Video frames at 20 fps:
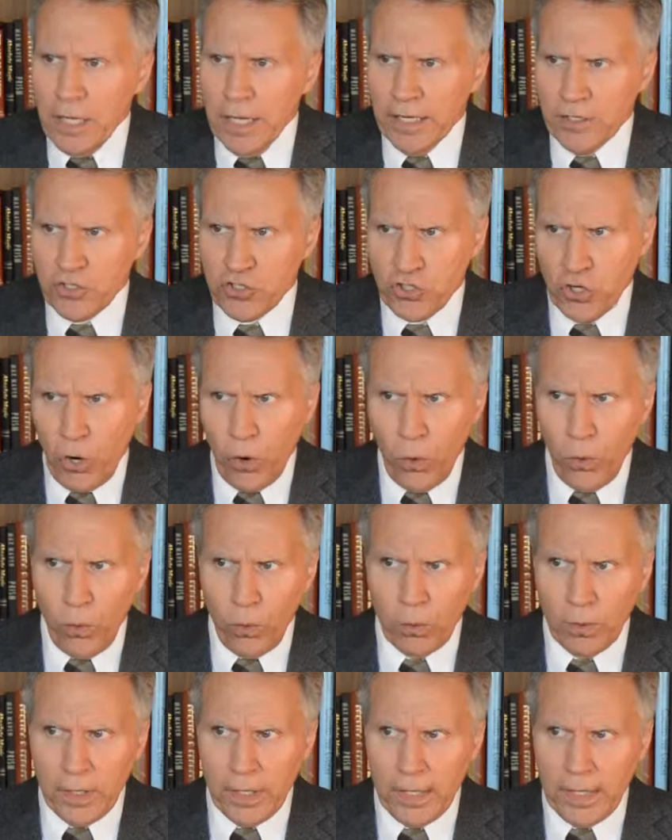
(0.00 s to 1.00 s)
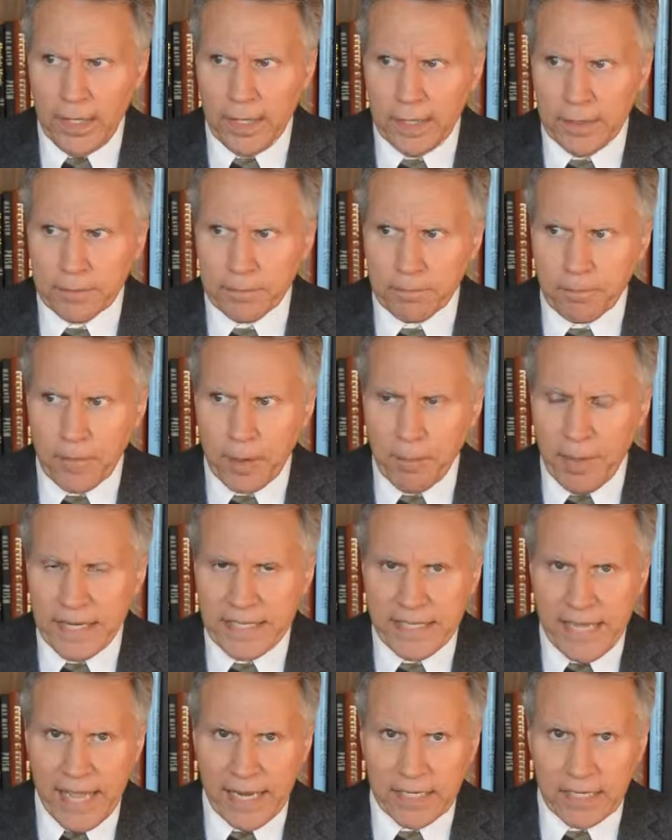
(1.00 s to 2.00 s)
And so
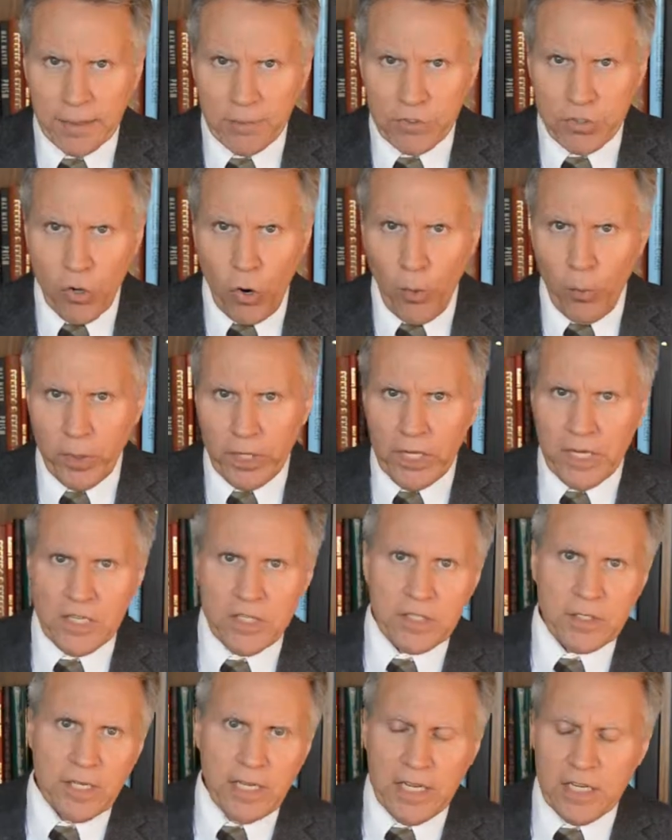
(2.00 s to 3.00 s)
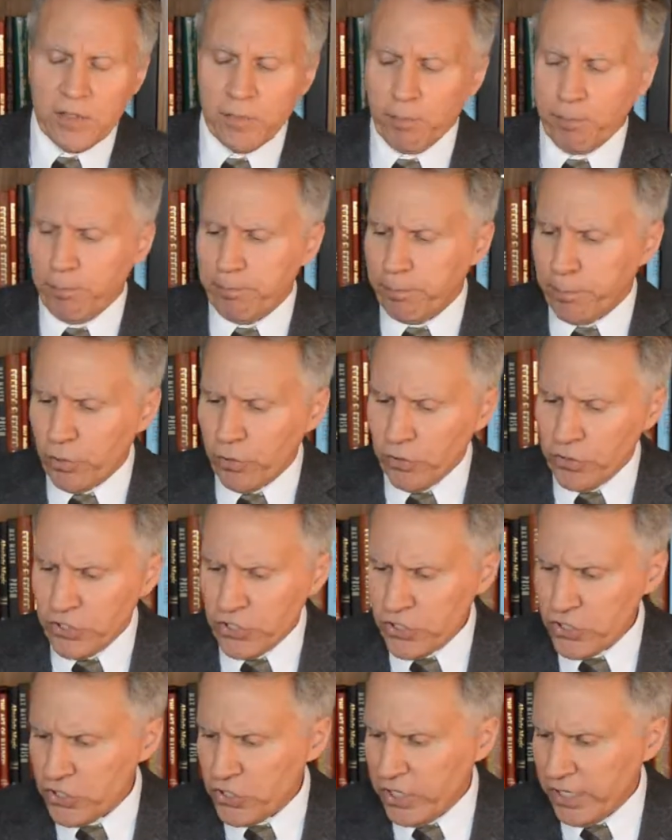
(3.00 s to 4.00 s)
my dad comes home, and he's
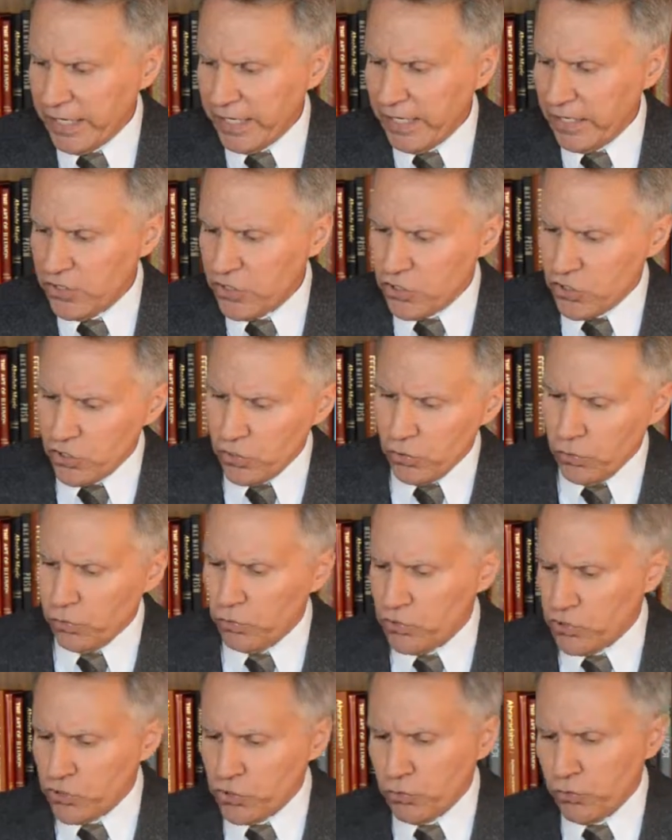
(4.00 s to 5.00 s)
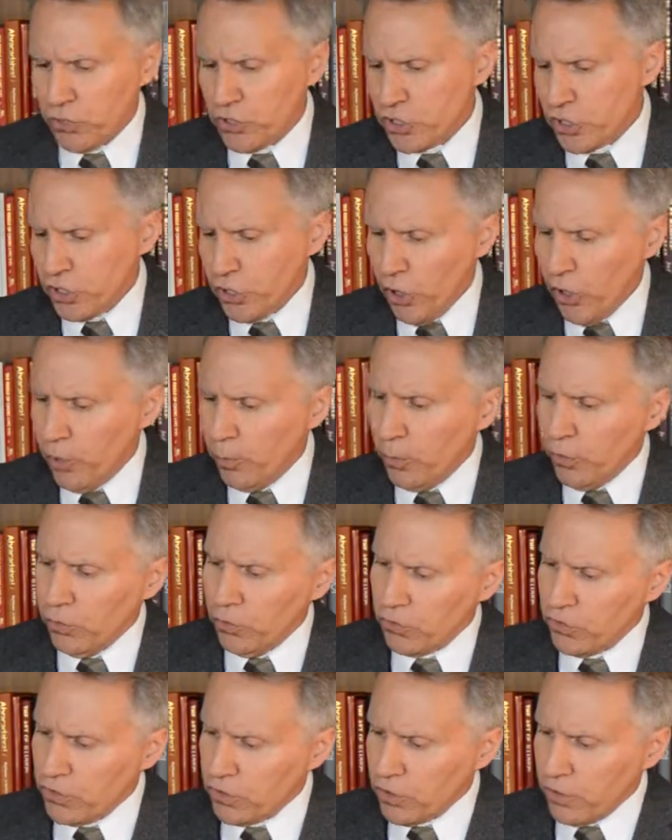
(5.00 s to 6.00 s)
purchased tickets to George
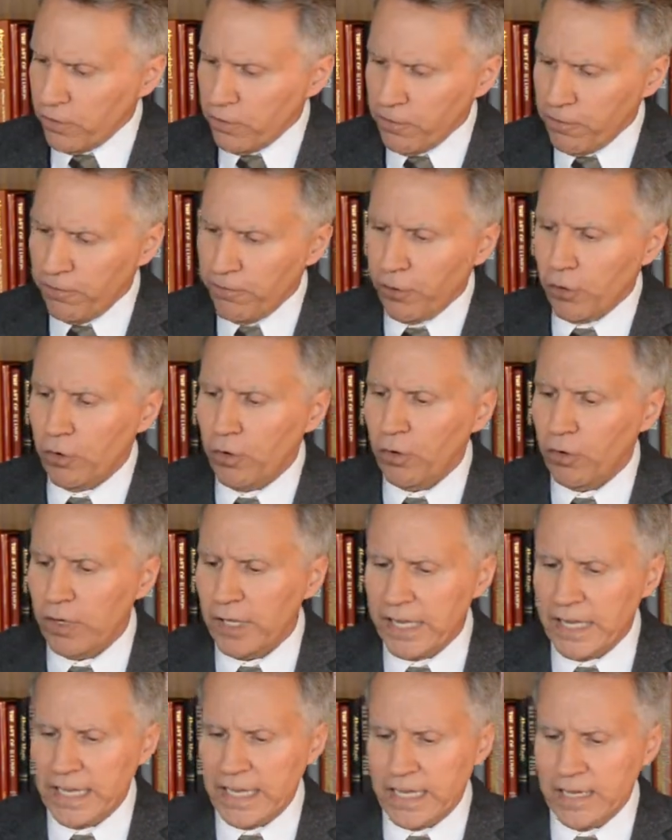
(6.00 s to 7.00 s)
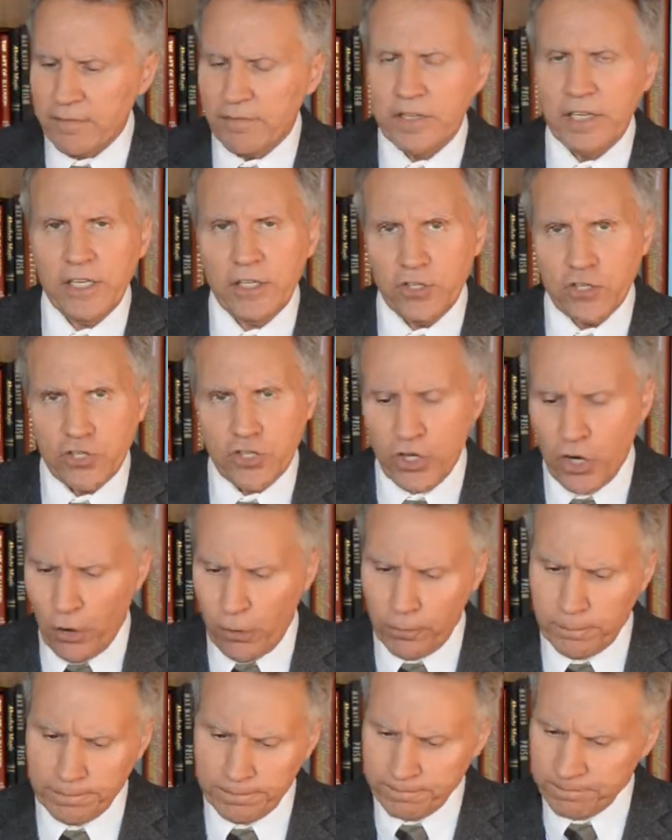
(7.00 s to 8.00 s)
Goebel's full evening
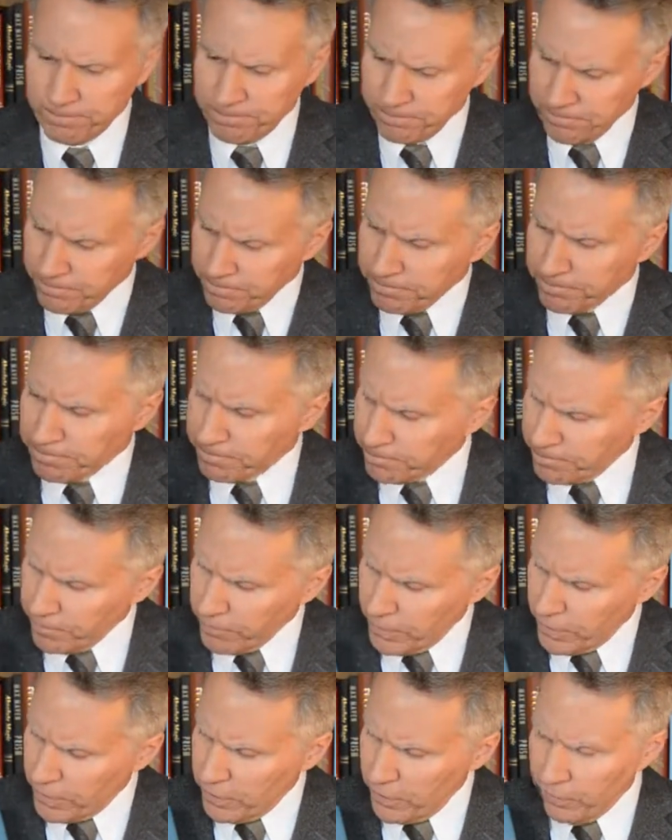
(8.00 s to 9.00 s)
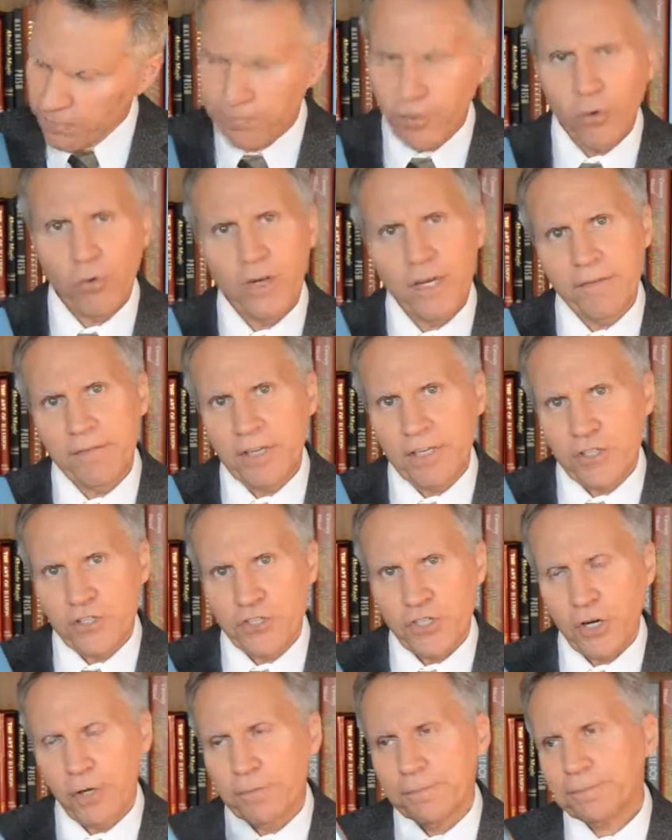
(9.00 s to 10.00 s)
show. The full evening
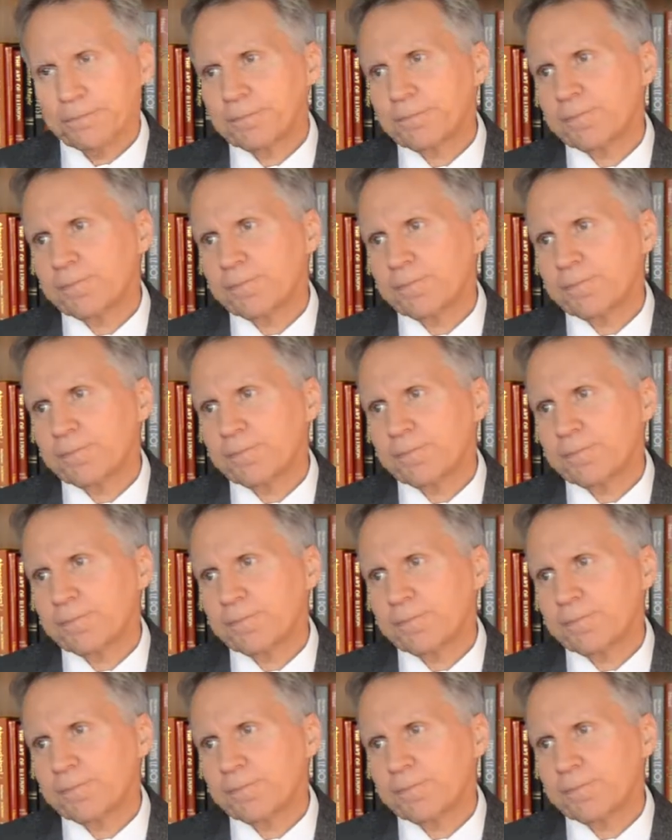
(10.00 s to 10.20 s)
show.